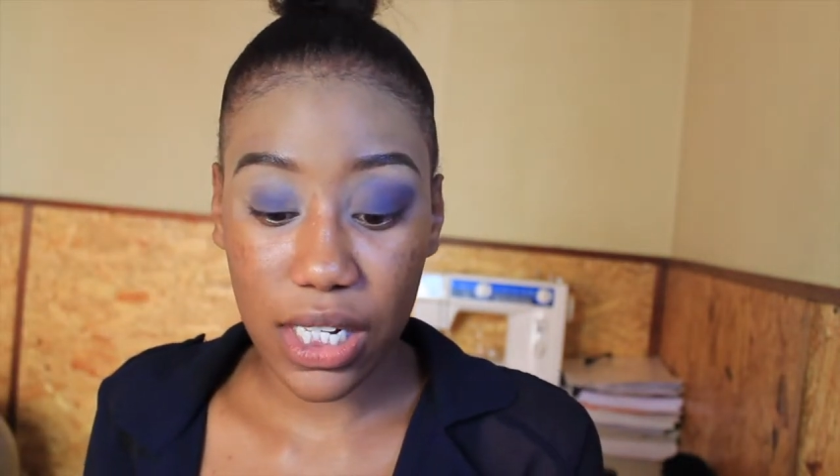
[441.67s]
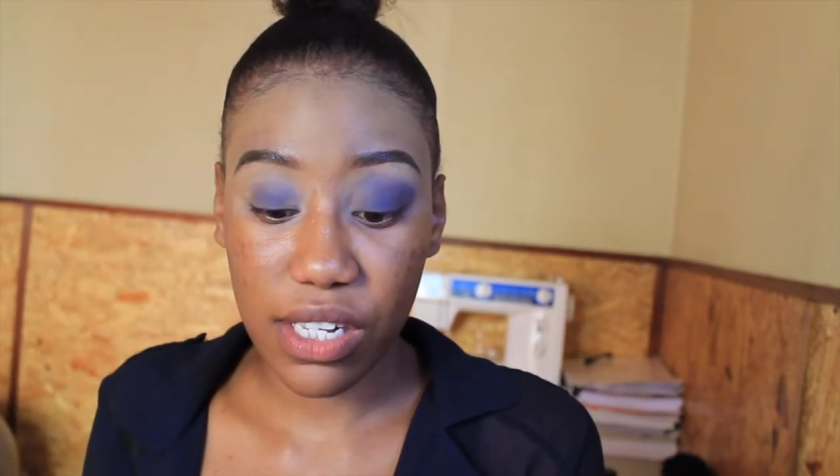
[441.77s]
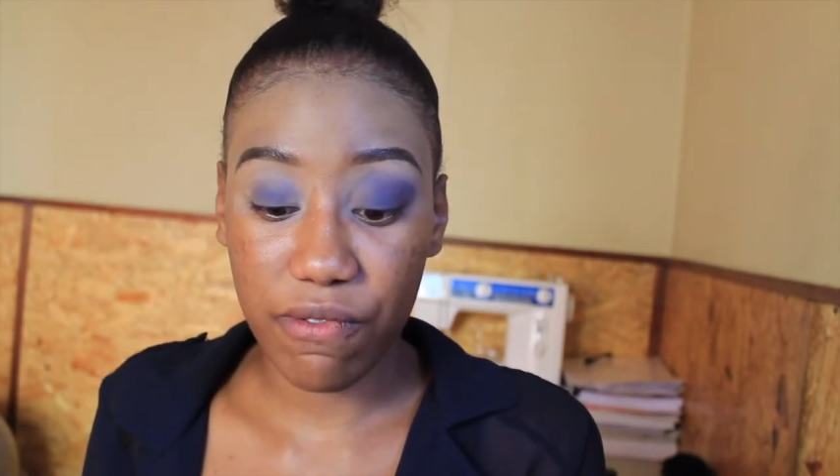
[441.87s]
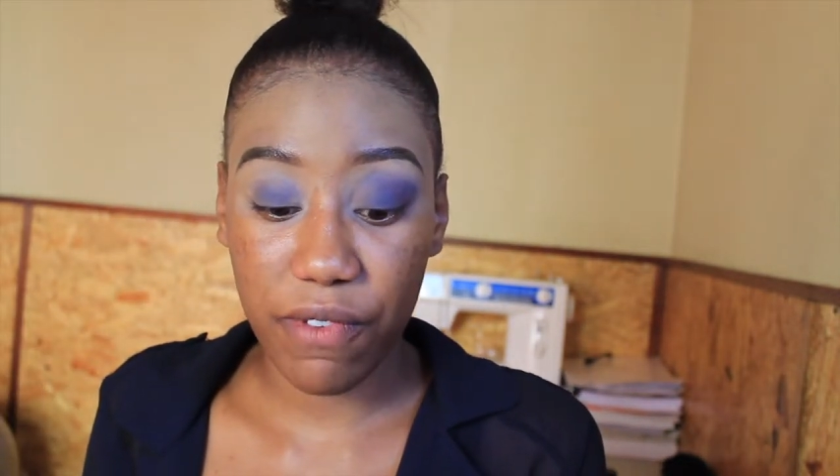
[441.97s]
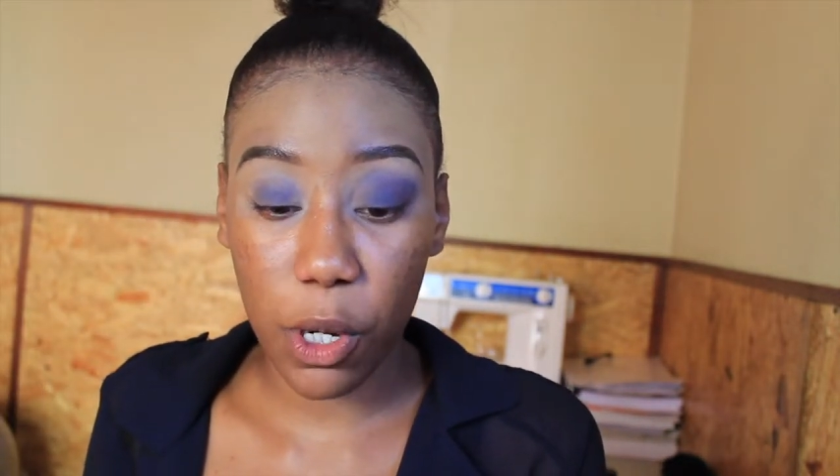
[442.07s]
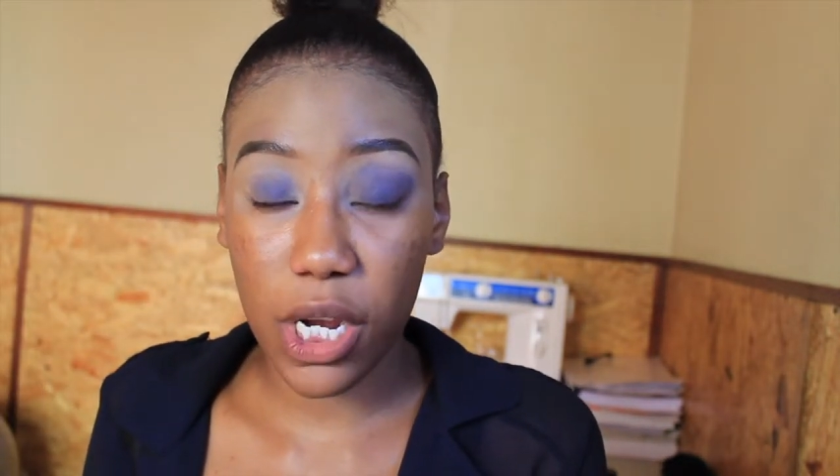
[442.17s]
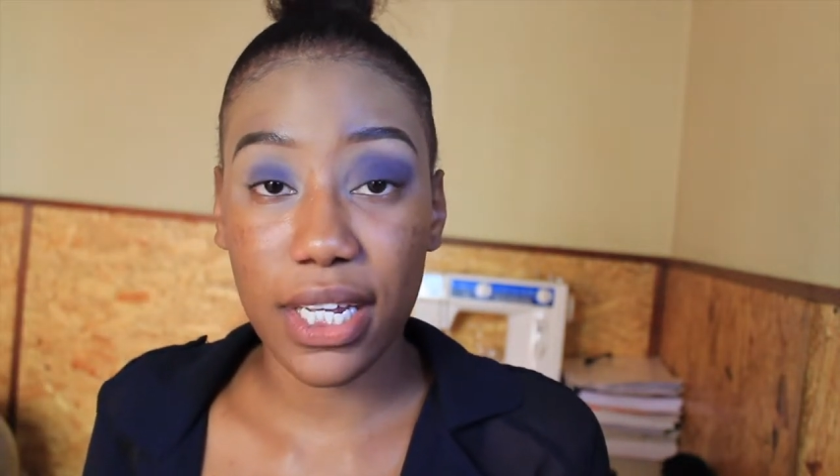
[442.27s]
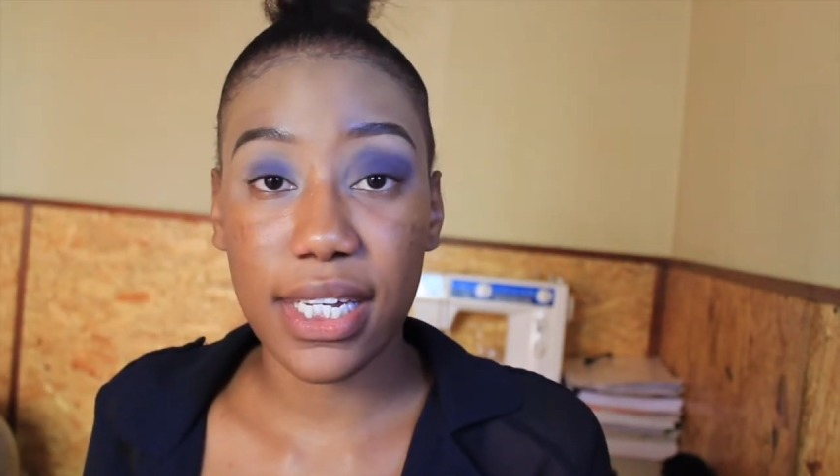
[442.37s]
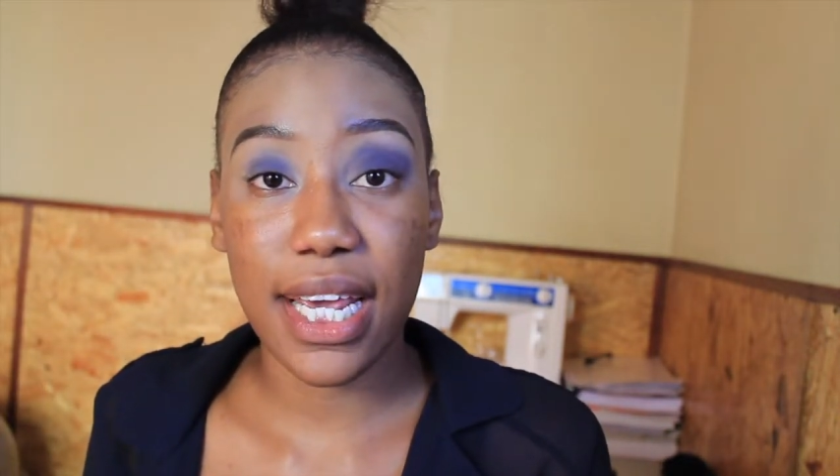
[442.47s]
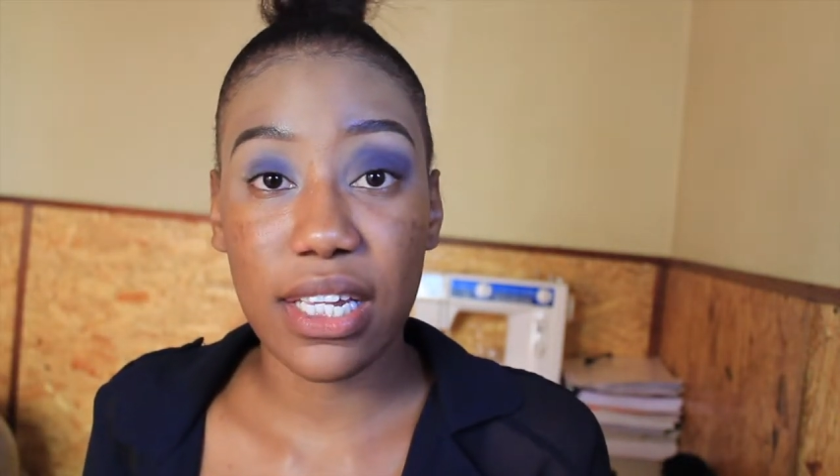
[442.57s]
is very
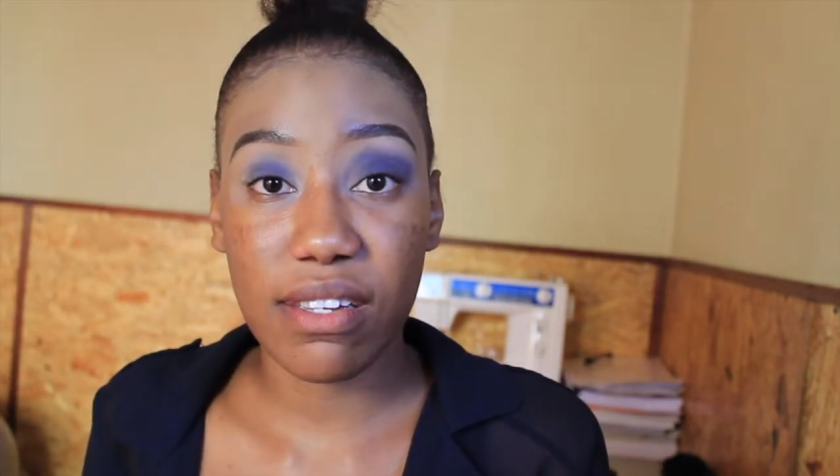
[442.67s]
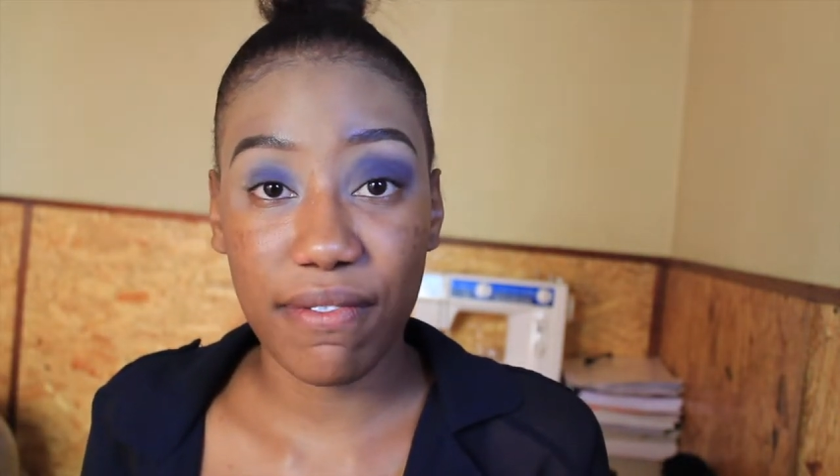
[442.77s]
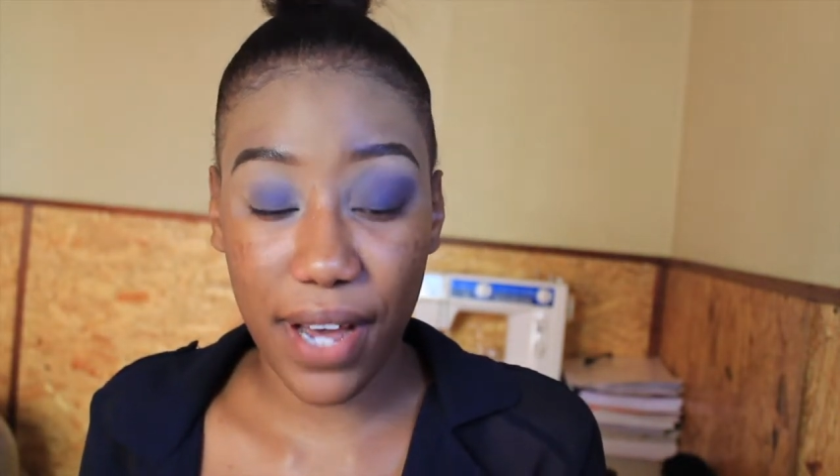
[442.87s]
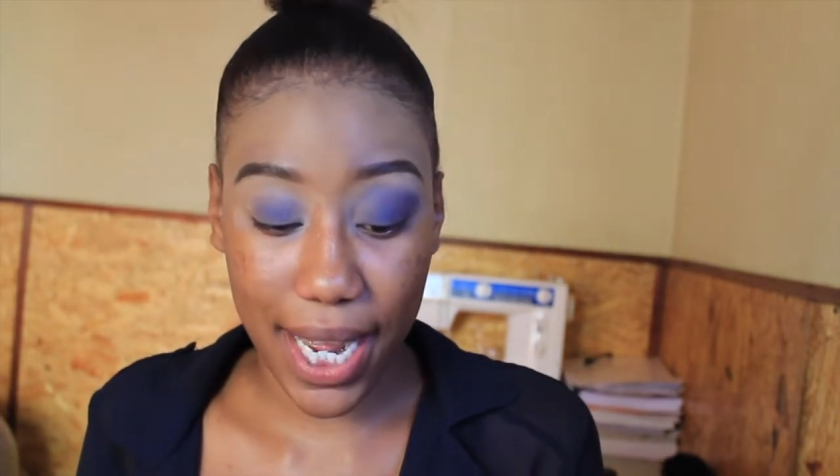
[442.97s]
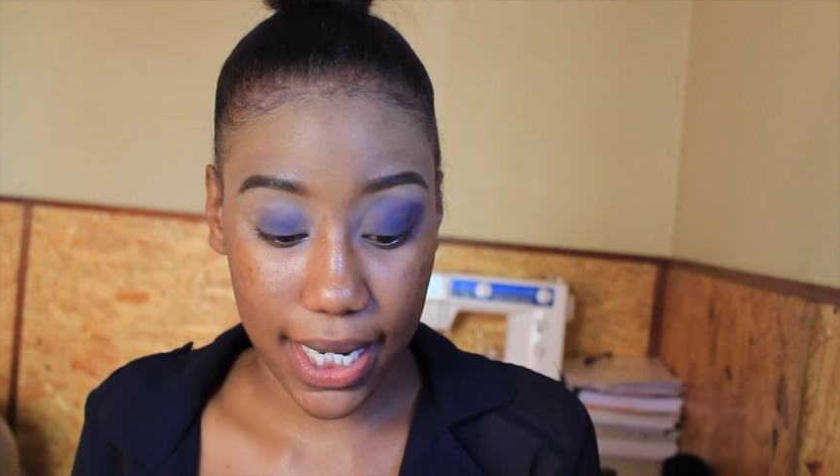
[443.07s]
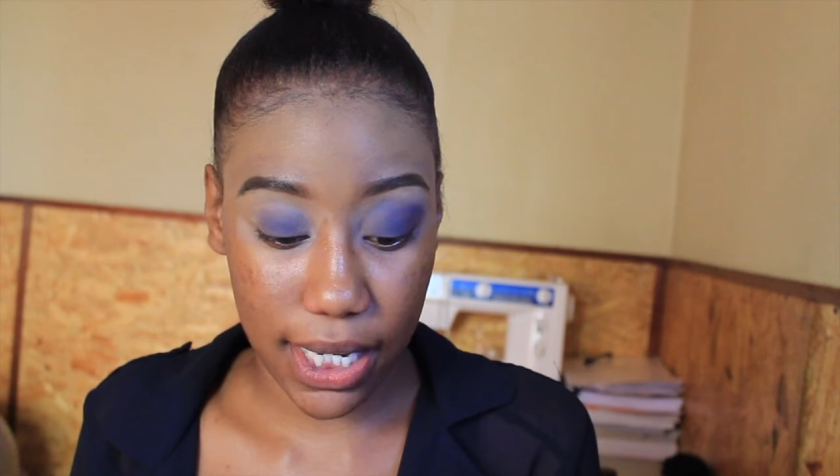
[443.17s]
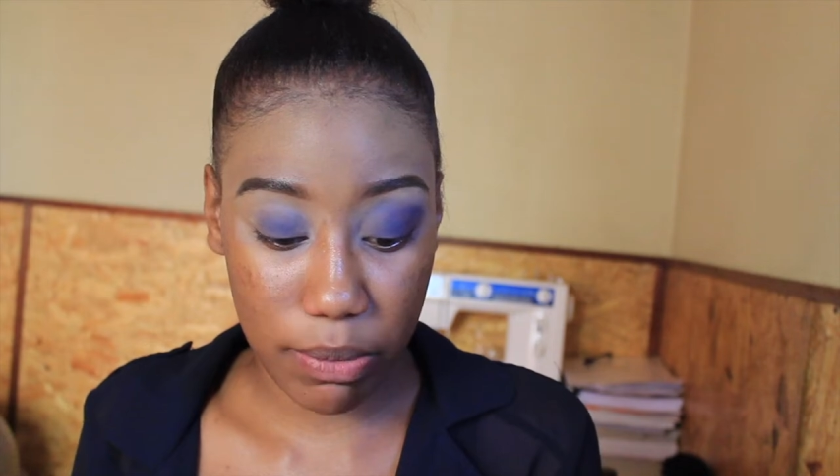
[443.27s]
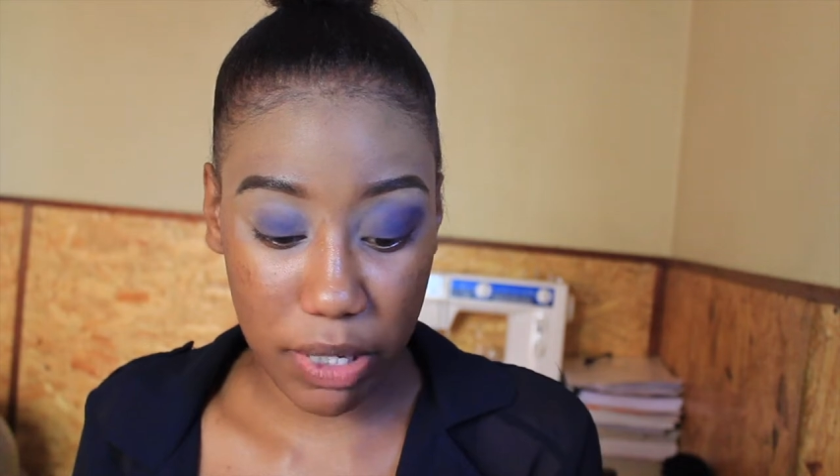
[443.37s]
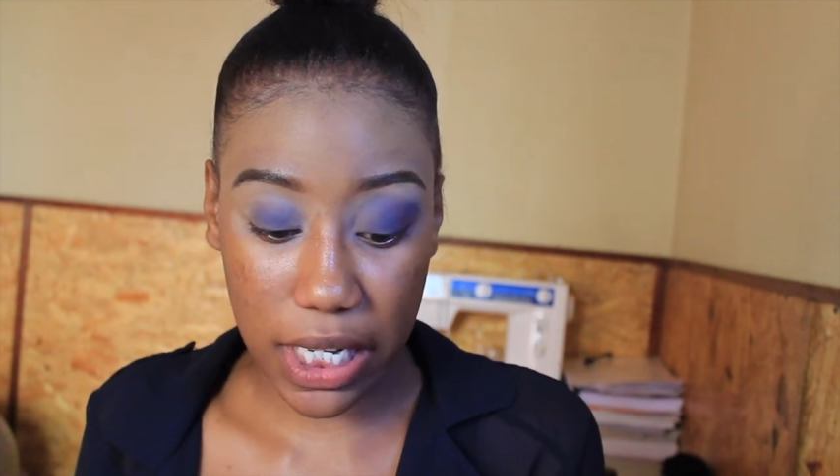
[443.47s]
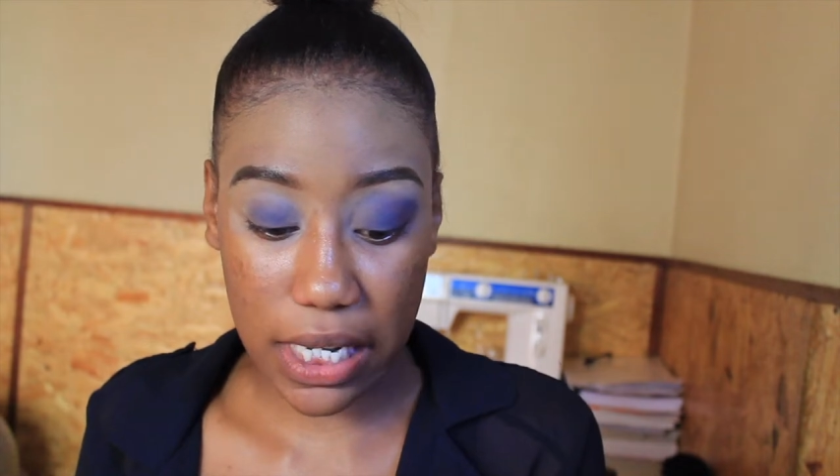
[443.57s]
intensified is
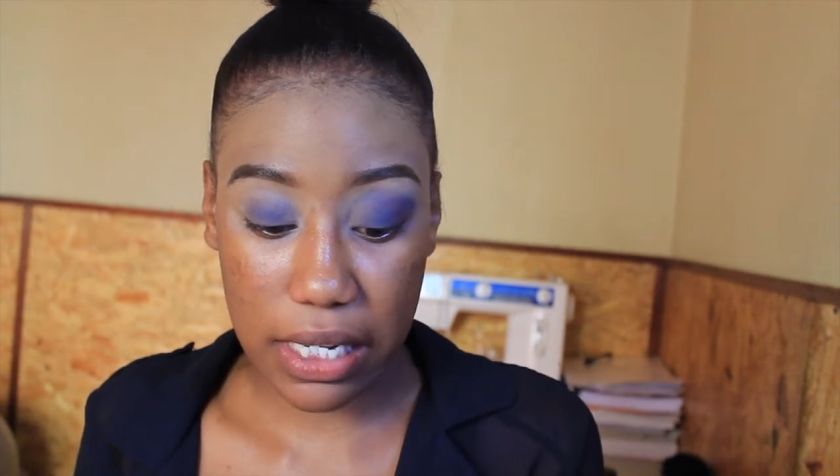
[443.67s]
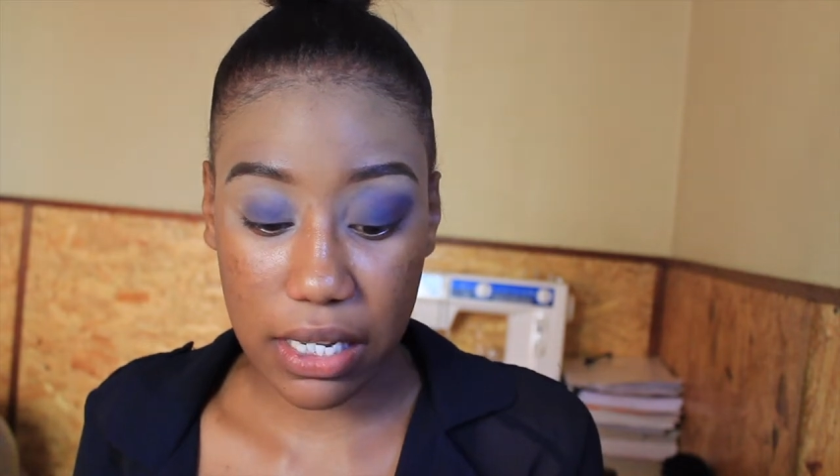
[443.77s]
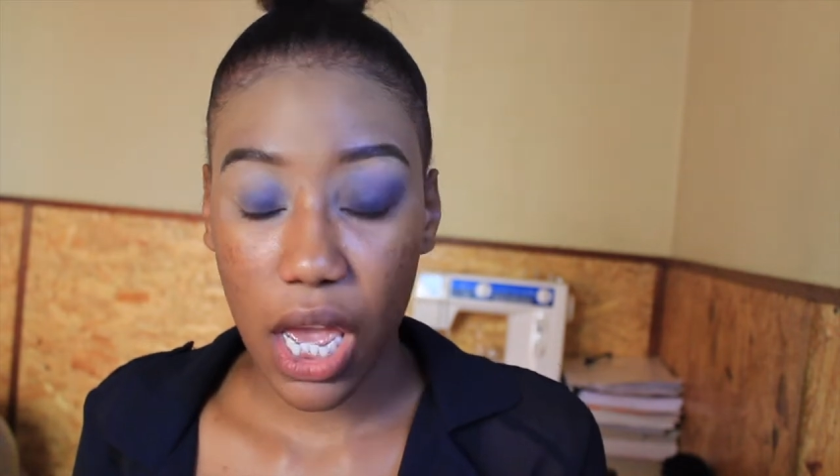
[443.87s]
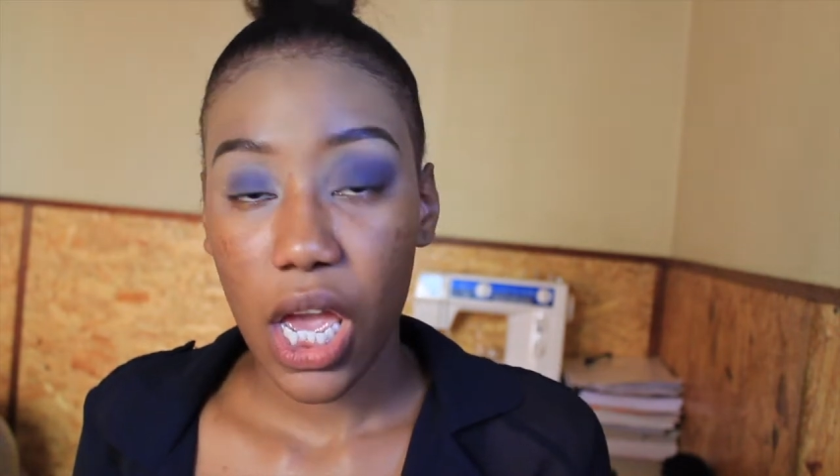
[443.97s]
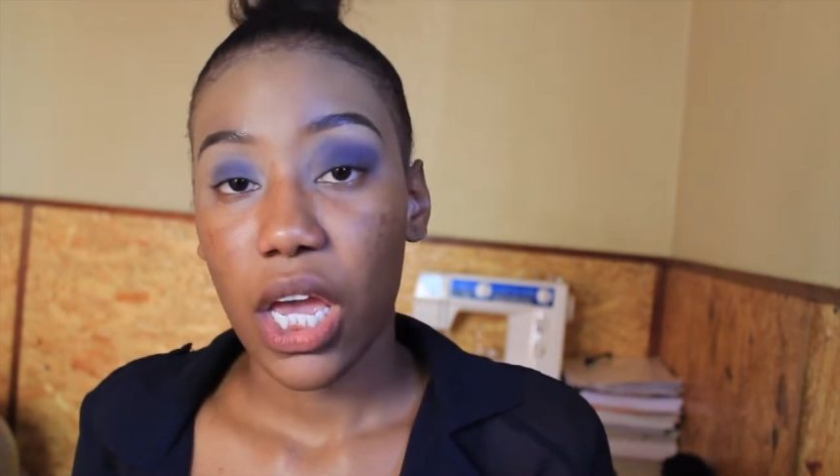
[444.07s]
because